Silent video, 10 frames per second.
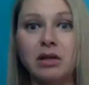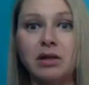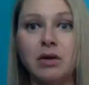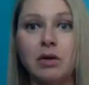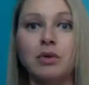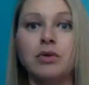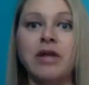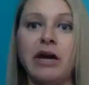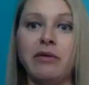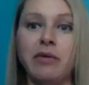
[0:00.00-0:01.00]
So
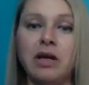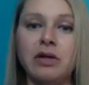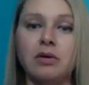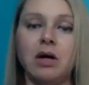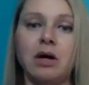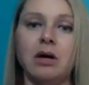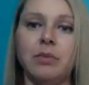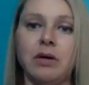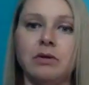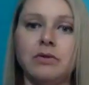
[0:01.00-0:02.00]
diuretics are
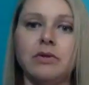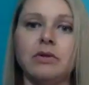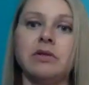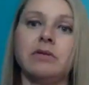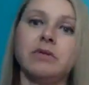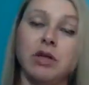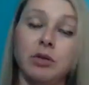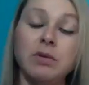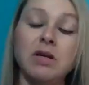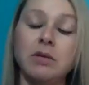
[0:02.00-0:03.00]
compounds or
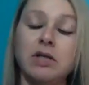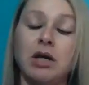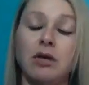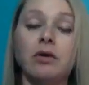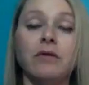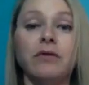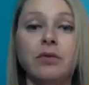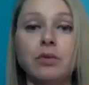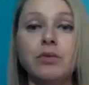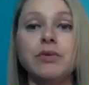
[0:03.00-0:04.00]
could be particular
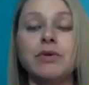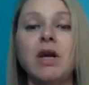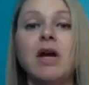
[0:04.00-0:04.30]
foods